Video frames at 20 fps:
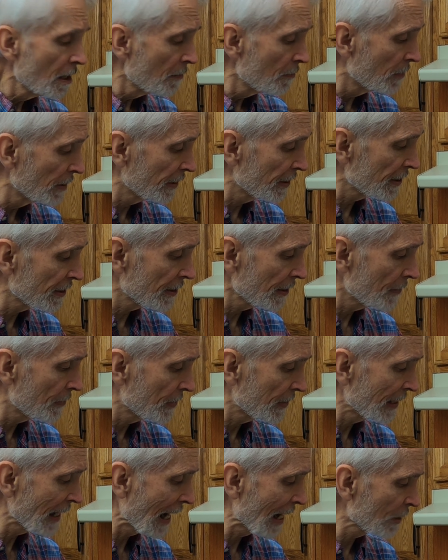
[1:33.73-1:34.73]
But the
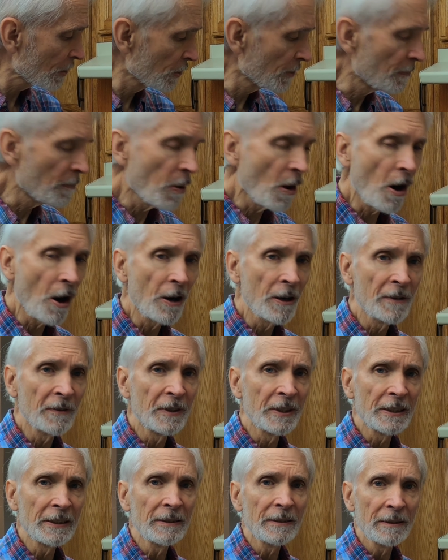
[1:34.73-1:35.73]
substantial part of
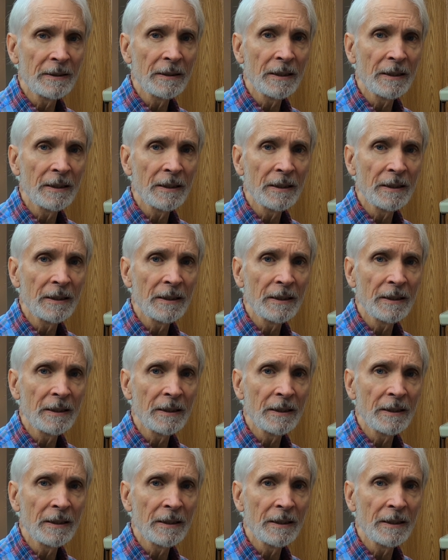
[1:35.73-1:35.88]
it,